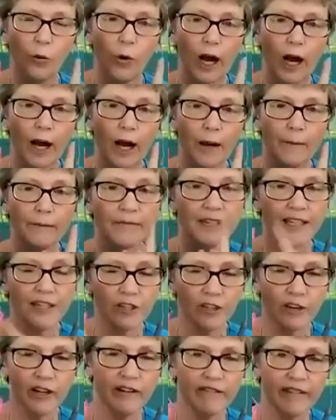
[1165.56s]
Um, these
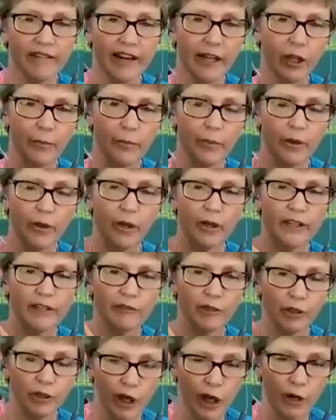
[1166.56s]
are available if
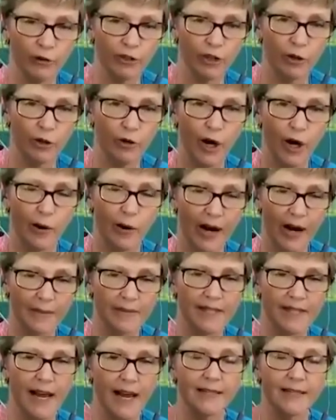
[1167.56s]
you go to our
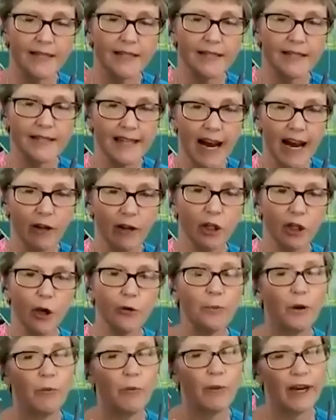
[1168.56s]
website to download,
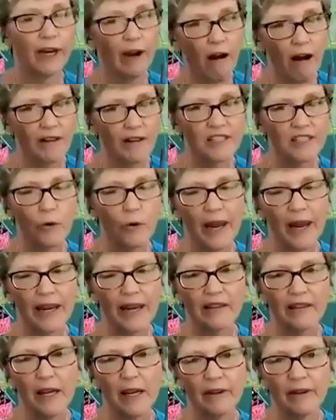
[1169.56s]
but we also make
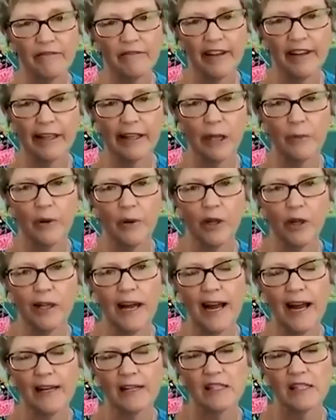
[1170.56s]
them available
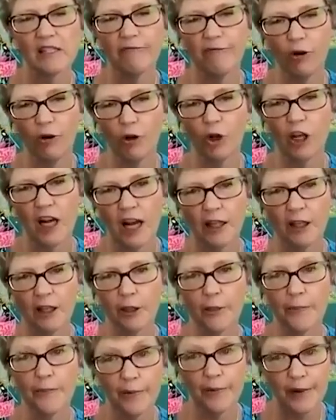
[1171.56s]
as full
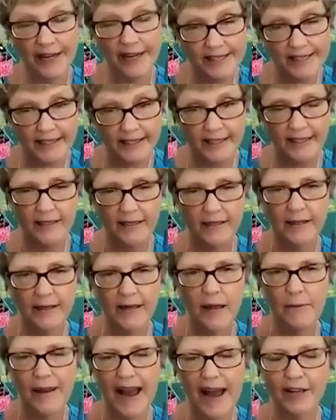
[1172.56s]
color printed
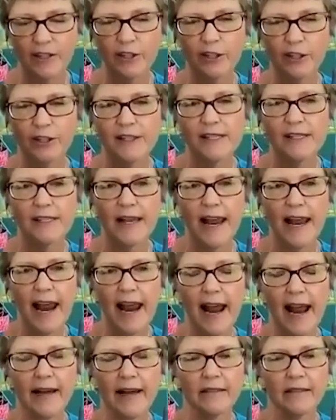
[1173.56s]
patterns
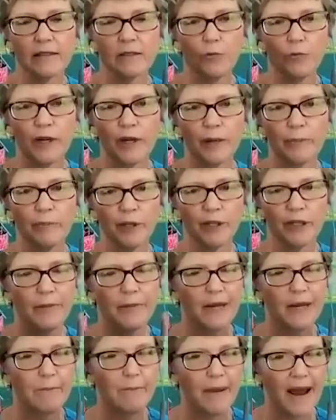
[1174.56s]
and we put them
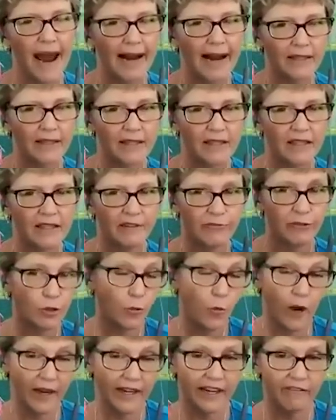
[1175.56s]
in packs of
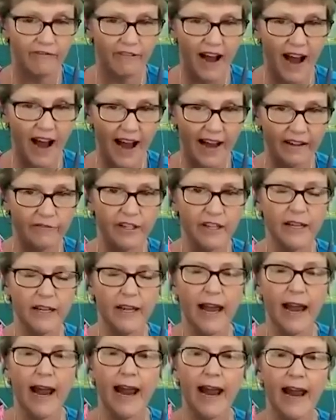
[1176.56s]
25
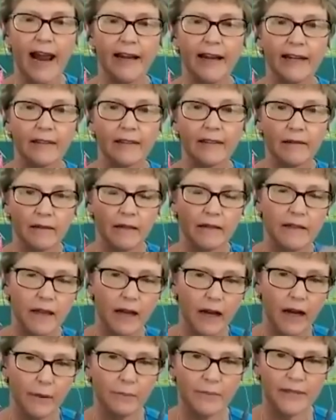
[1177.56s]
and
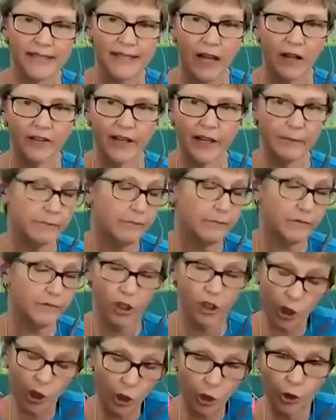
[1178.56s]
um, sell them to
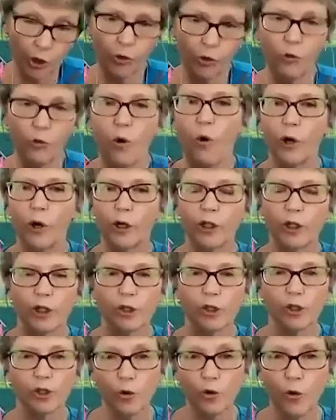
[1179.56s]
you or to
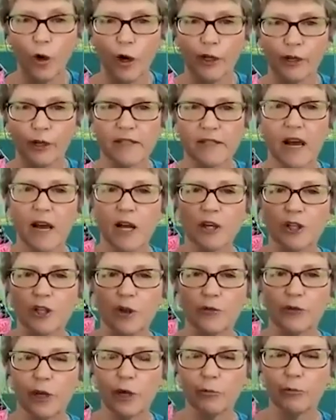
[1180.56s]
stores. So
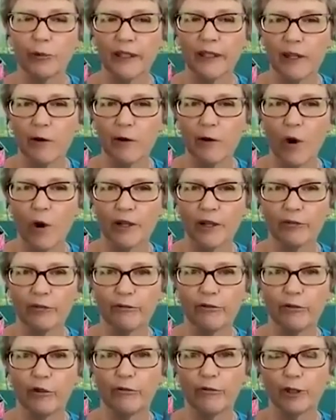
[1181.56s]
they're really
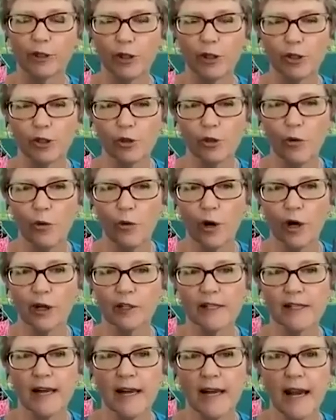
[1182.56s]
wonderful for
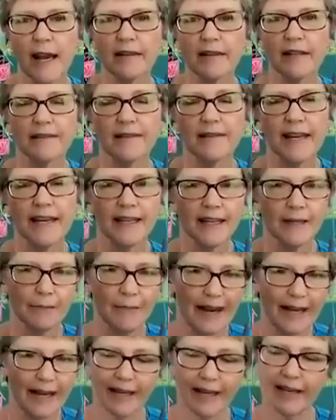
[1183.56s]
stores that they can
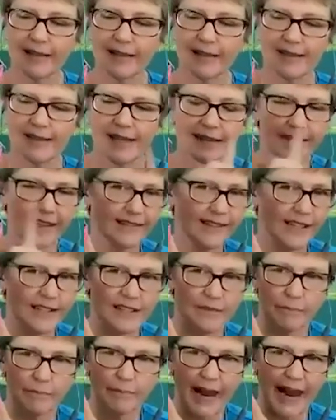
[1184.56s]
make kits. I think
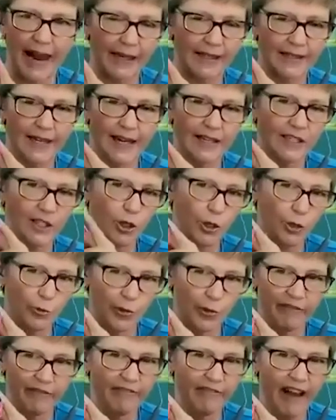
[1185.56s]
this bag takes
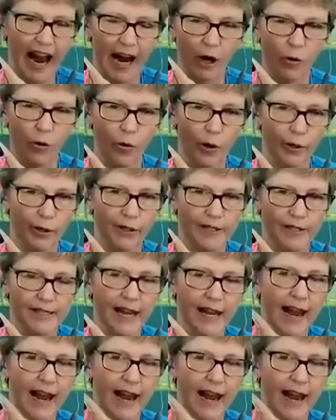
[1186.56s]
three fat quarters